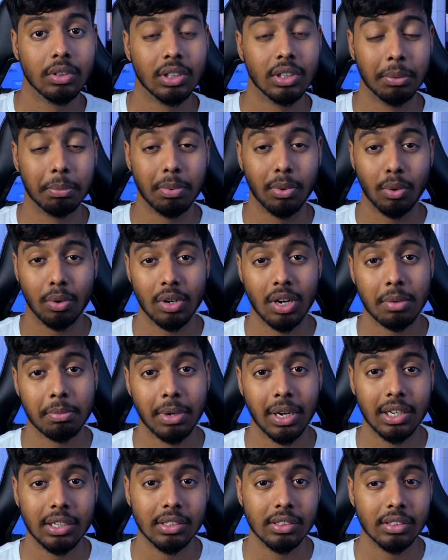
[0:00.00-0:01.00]
the program
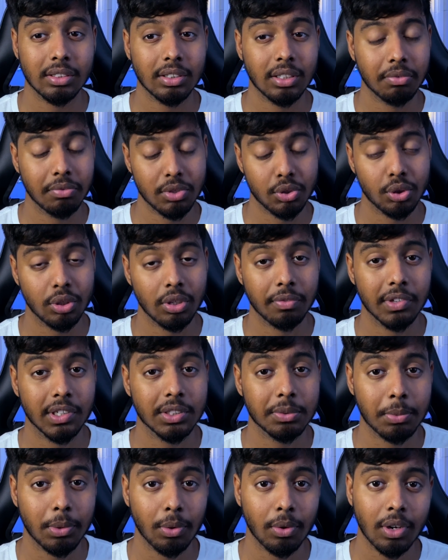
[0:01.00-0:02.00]
I did the visual
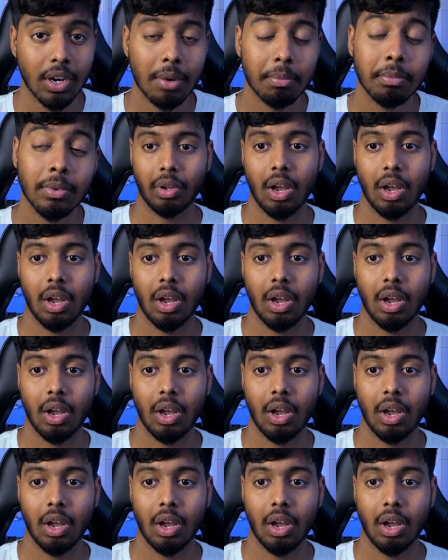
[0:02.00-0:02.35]
effects program